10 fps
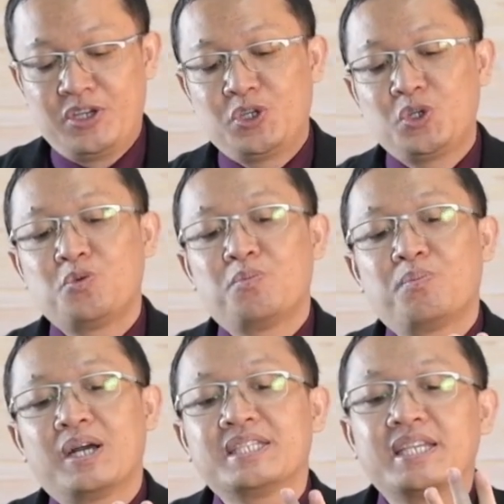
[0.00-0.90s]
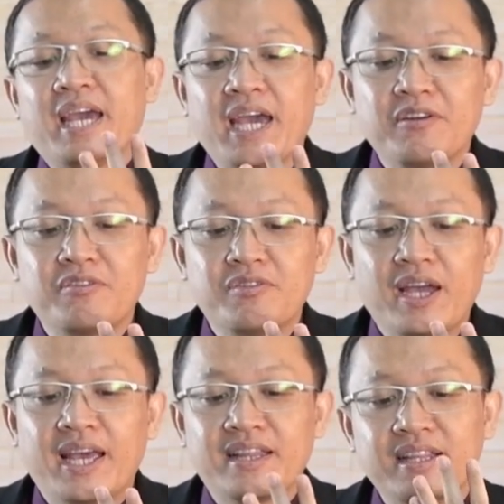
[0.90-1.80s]
you must have
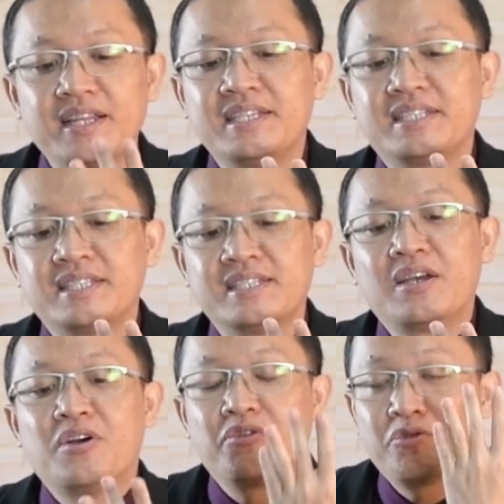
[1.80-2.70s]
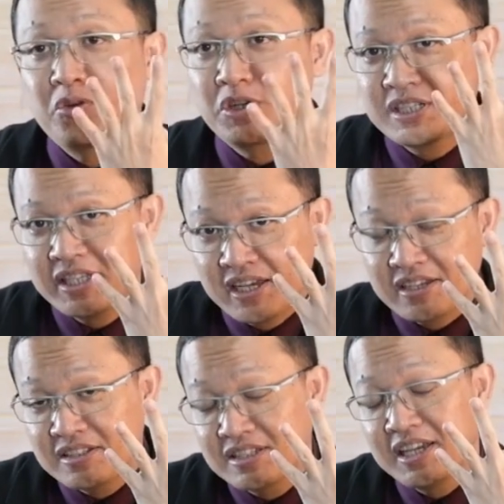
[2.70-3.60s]
at least 4
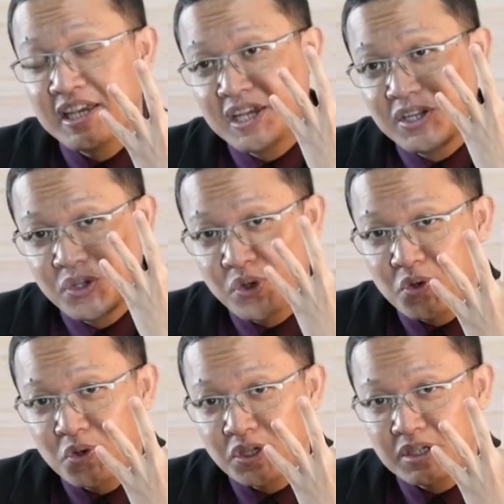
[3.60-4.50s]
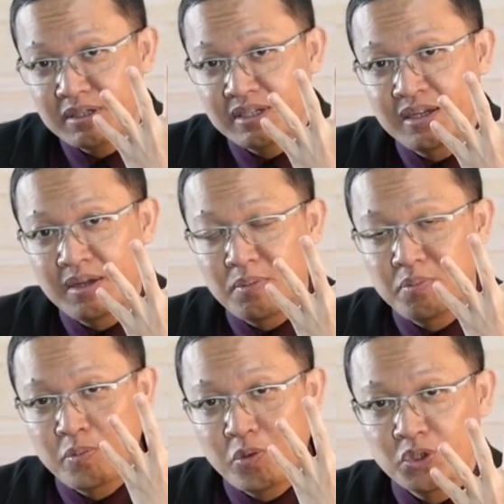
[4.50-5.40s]
things in your
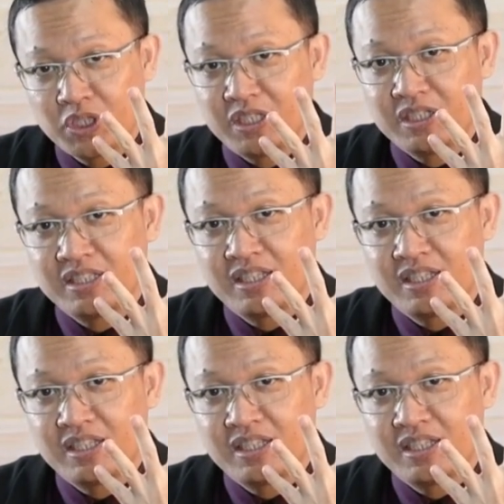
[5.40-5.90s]
proposal.